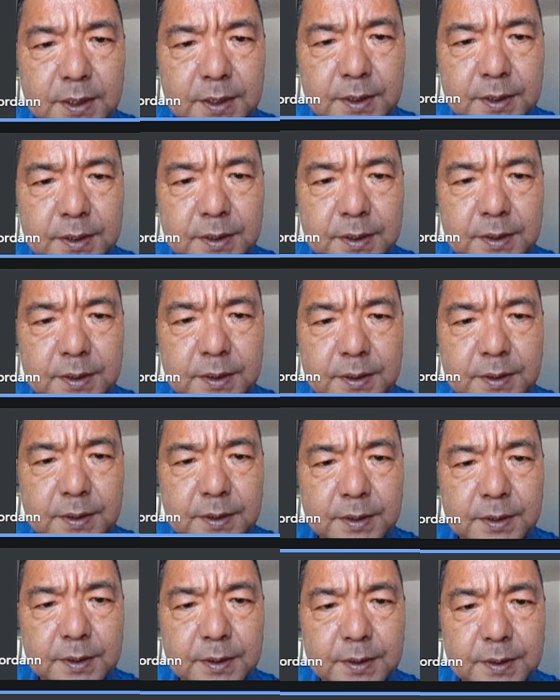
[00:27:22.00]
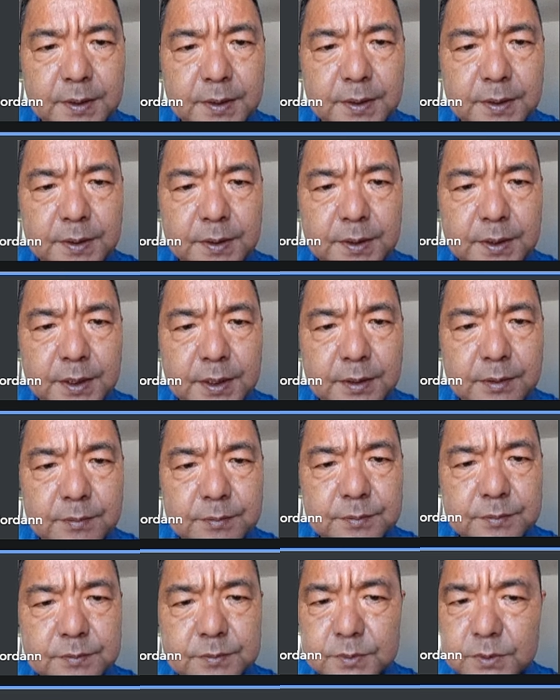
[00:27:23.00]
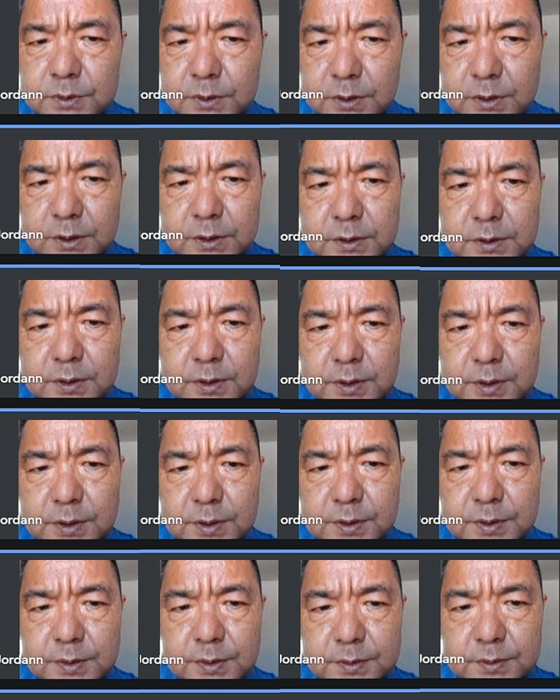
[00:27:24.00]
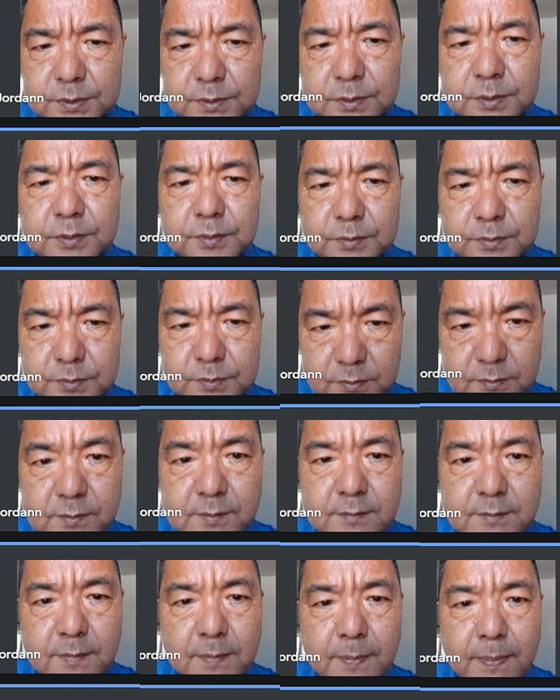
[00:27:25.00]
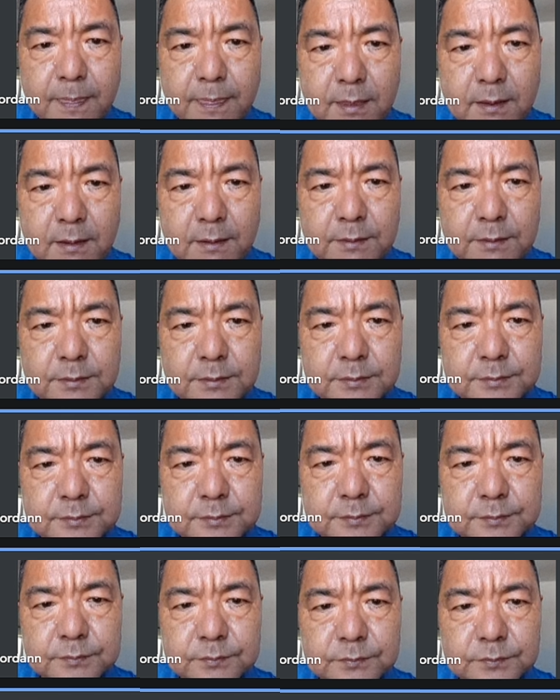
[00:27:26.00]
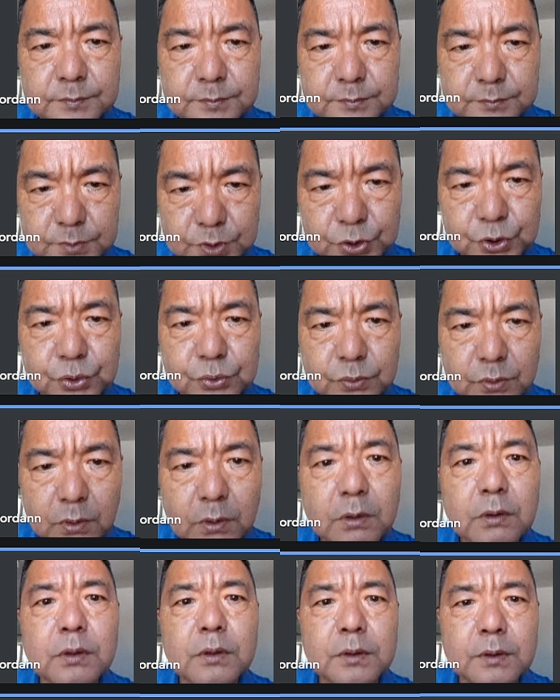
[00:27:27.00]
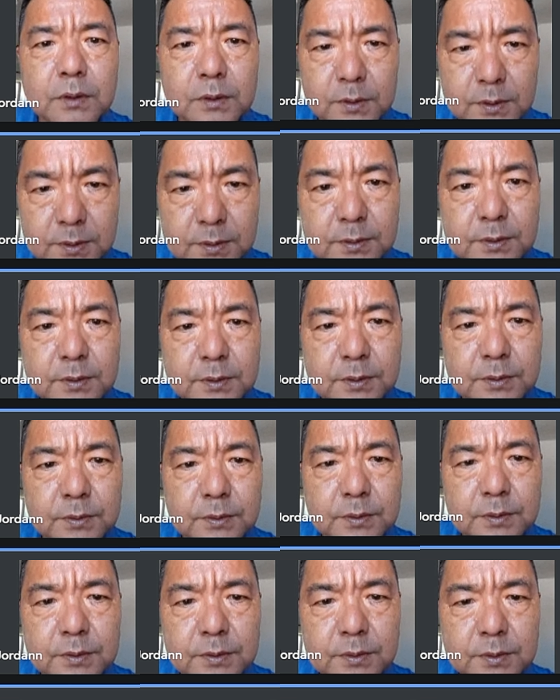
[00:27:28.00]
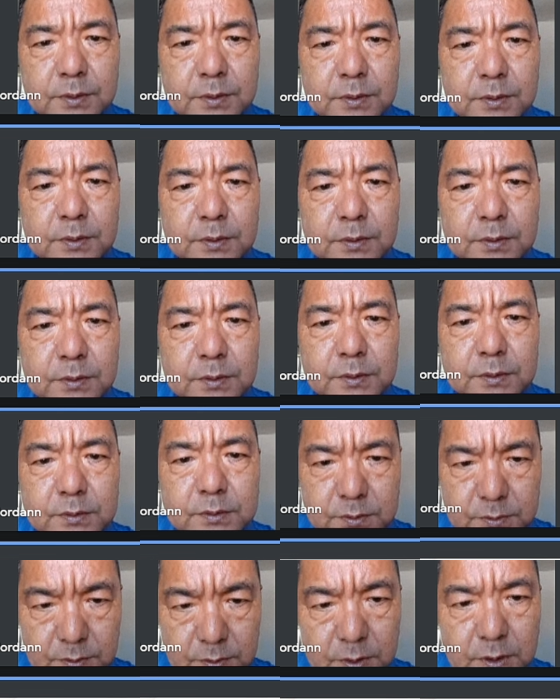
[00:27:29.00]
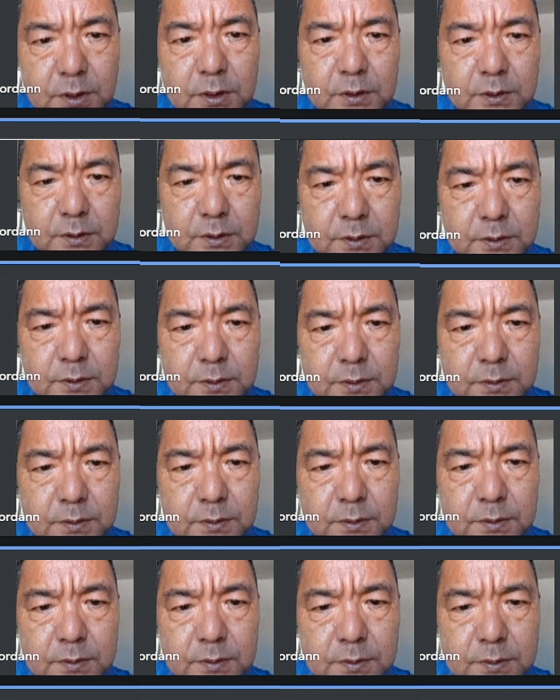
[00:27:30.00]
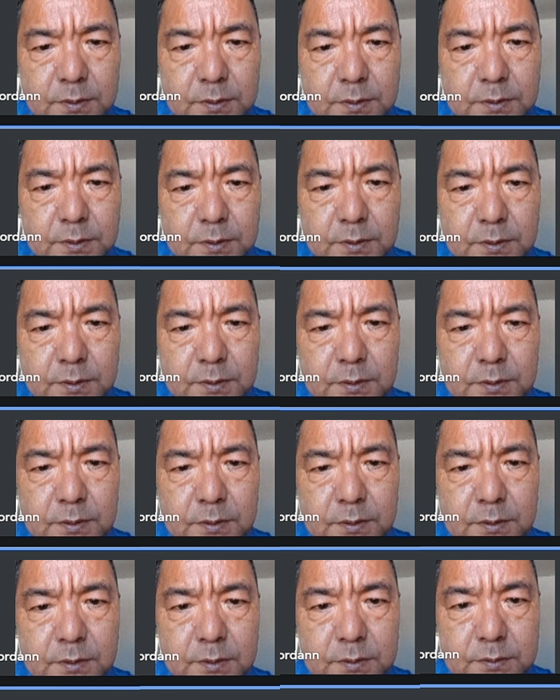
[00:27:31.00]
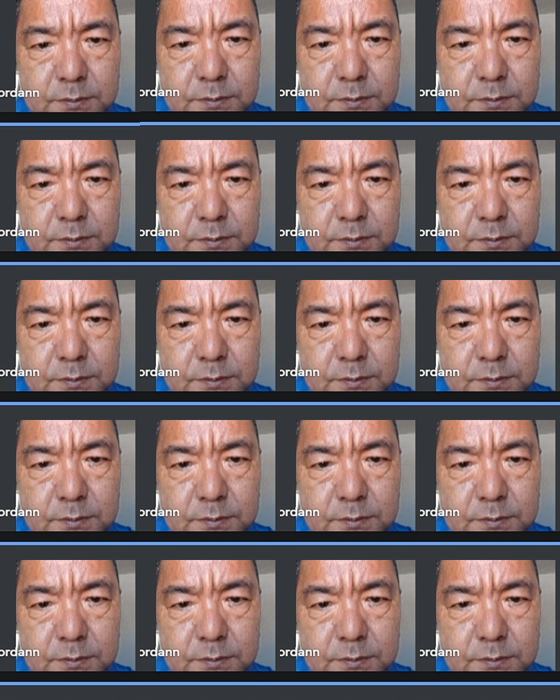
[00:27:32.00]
pisze, right, then the day form will be u. Pisze pishu. Jede jedu pije piju. E goes to u for day. uh,